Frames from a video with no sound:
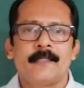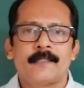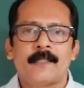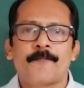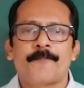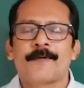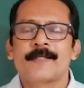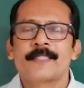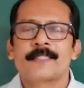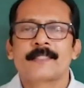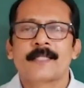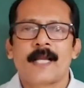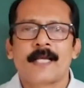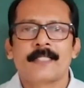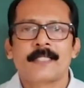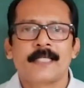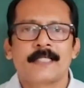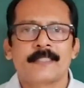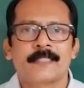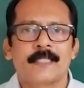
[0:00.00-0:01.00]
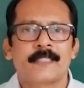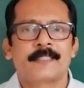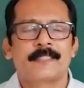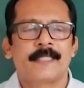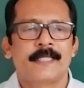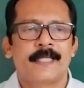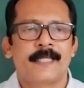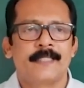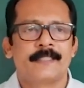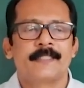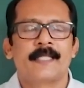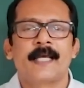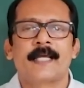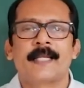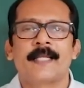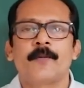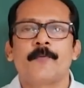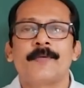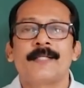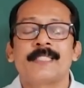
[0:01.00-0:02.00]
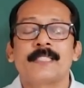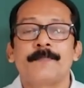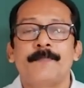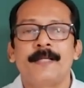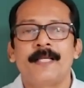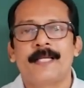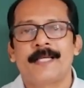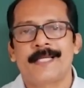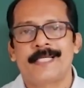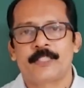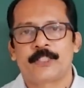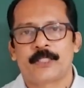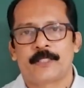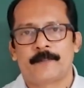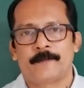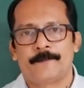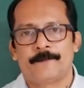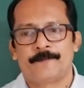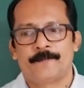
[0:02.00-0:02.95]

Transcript: the first transition series, they are in visible region.